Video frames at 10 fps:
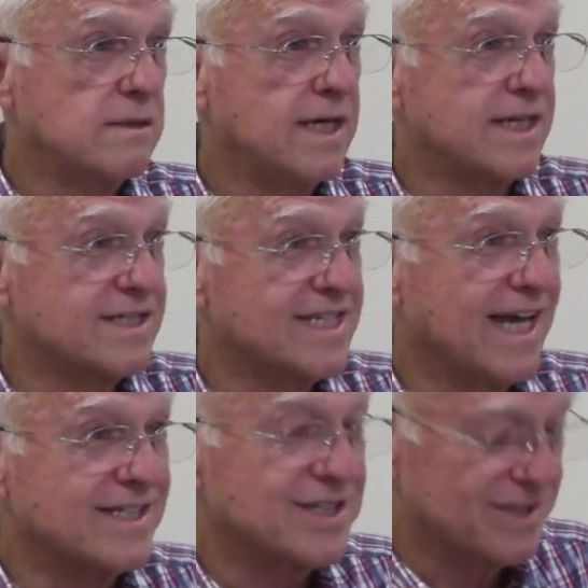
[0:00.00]
in a
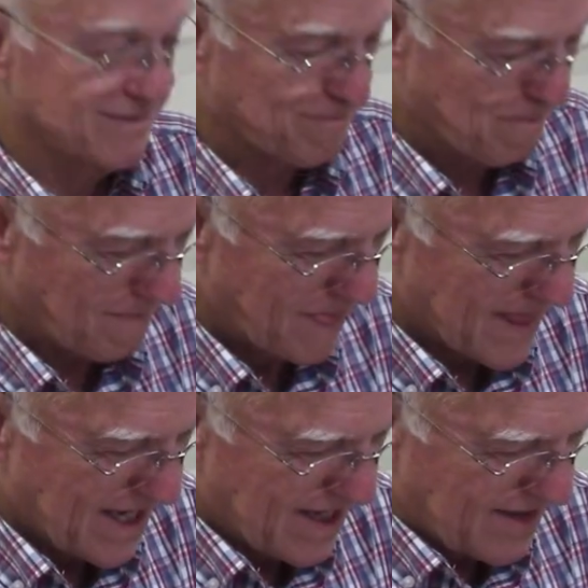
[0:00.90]
sense.
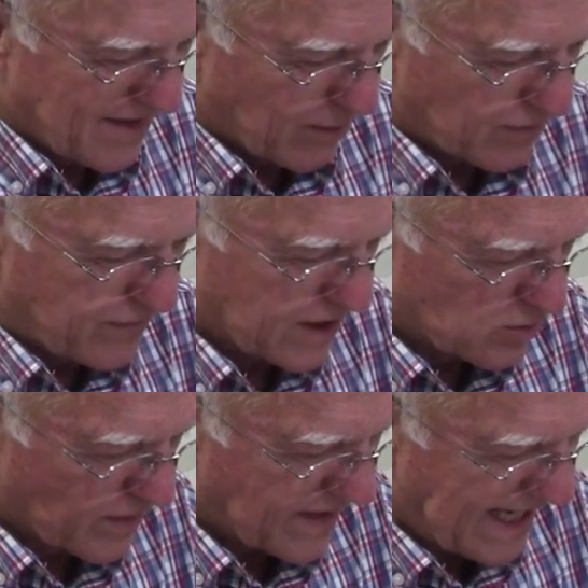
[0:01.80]
They were filled
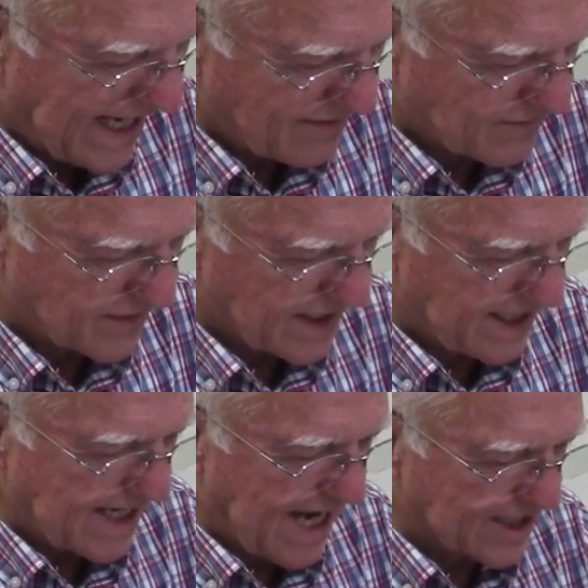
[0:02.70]
with
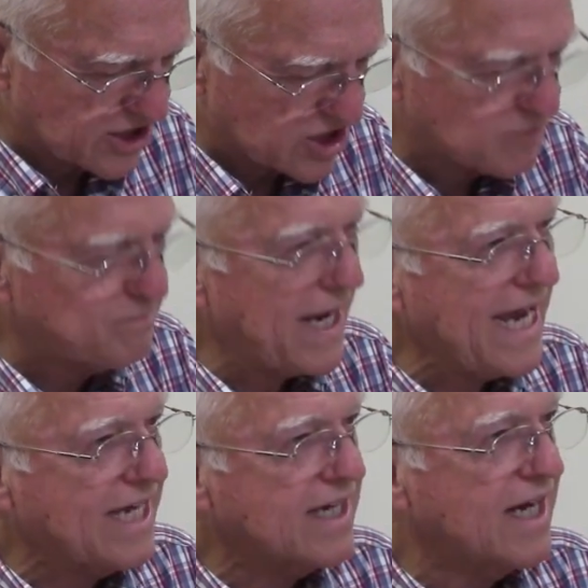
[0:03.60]
envy and
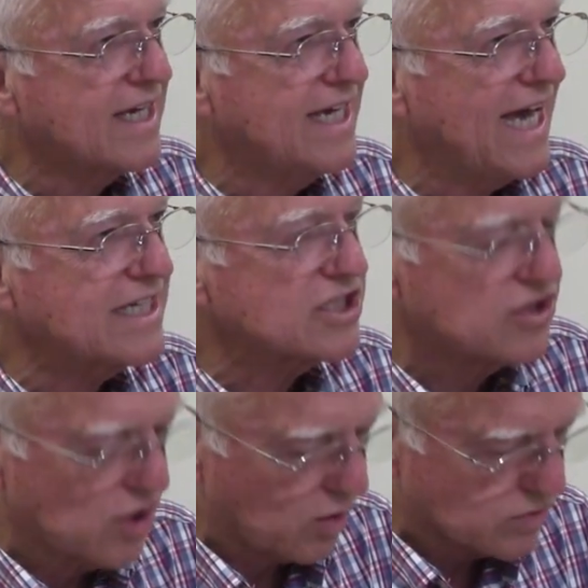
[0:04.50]
spake
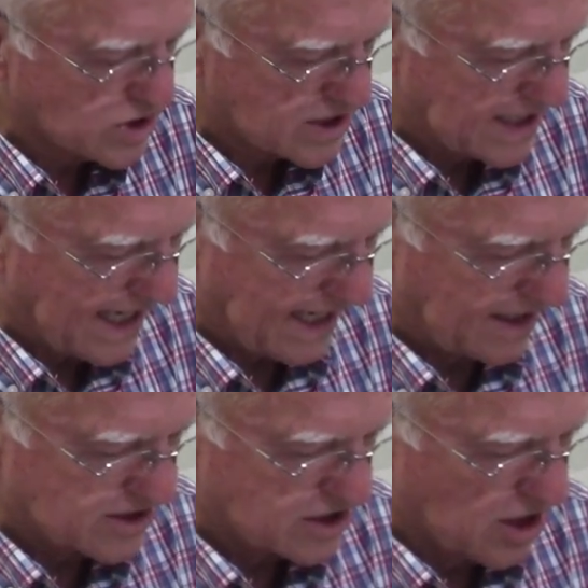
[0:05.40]
against those
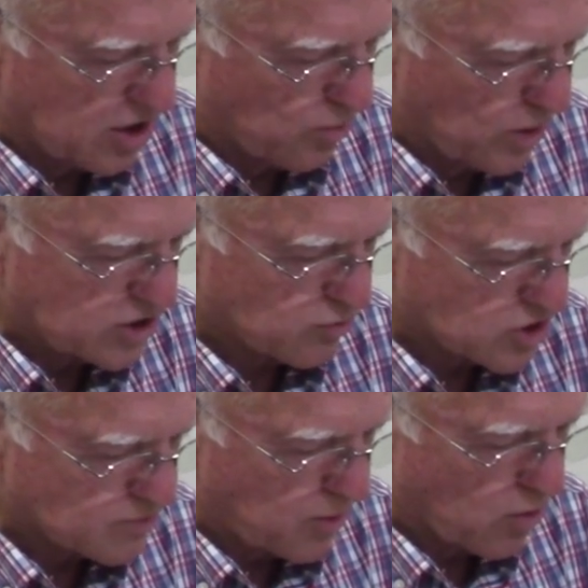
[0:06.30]
things which were
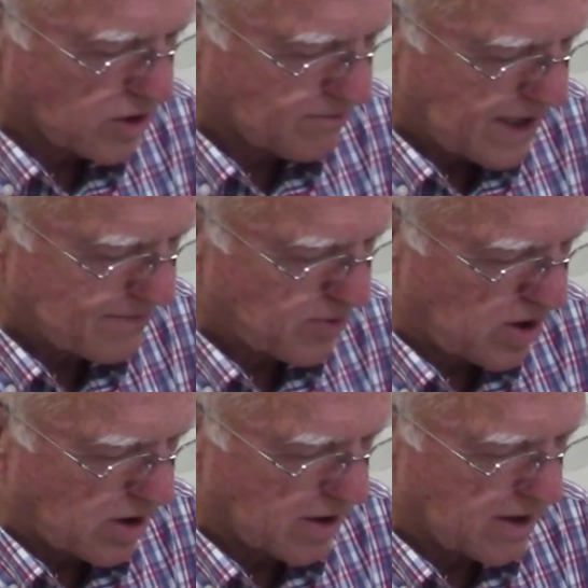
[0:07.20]
spoken by
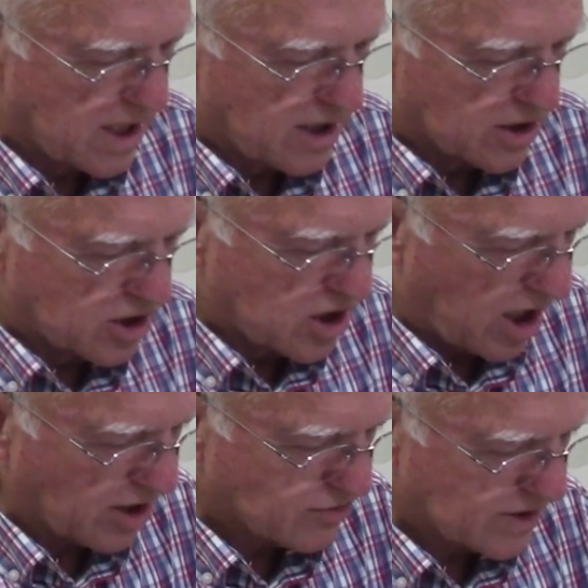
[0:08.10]
Paul,
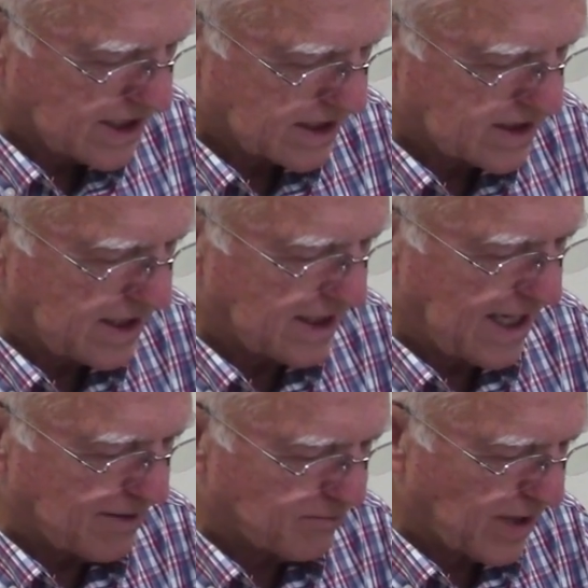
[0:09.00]
contradicting
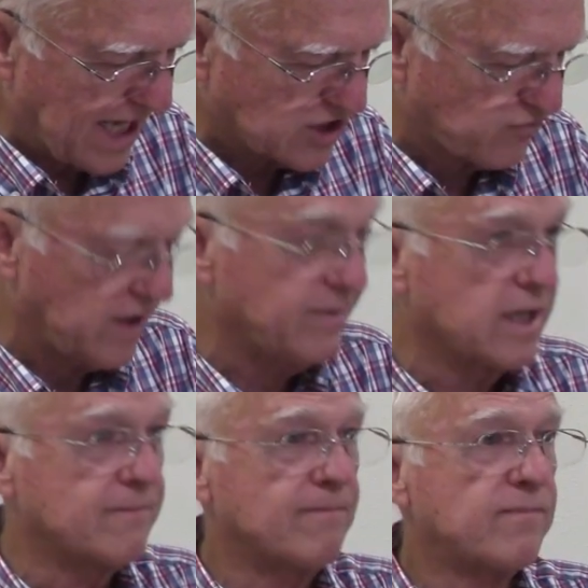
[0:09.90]
and blaspheming.
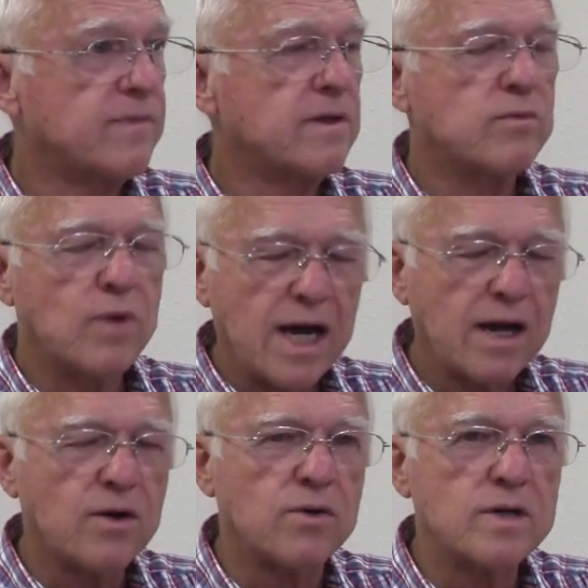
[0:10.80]

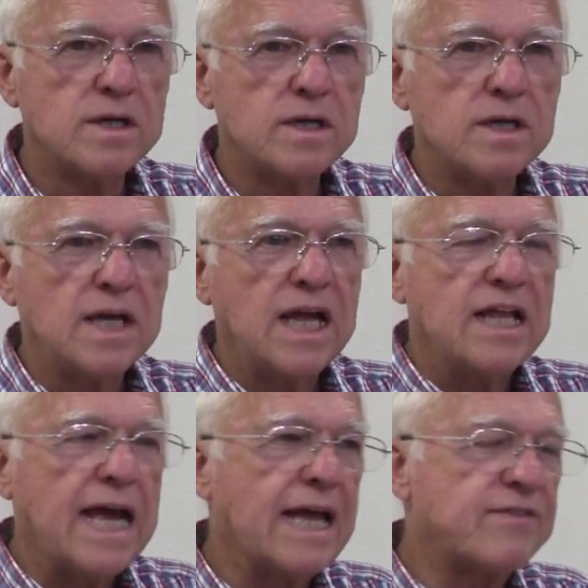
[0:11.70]
Wow.
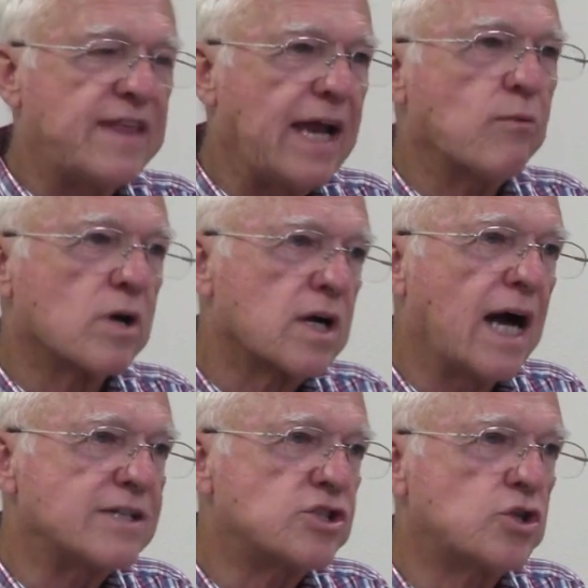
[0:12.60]
And they were
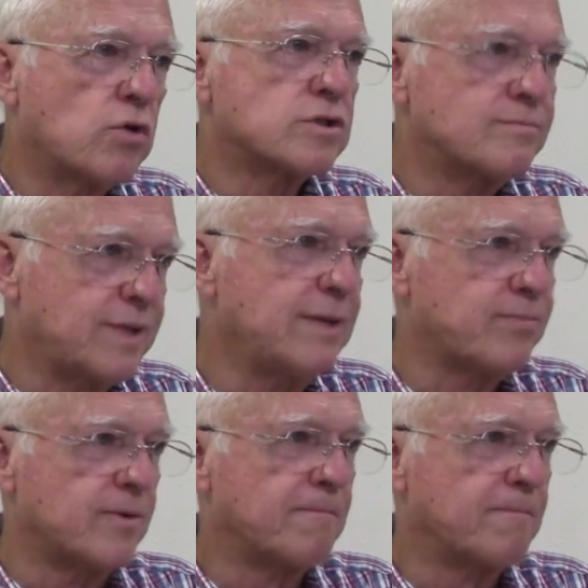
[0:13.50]
God's chosen people.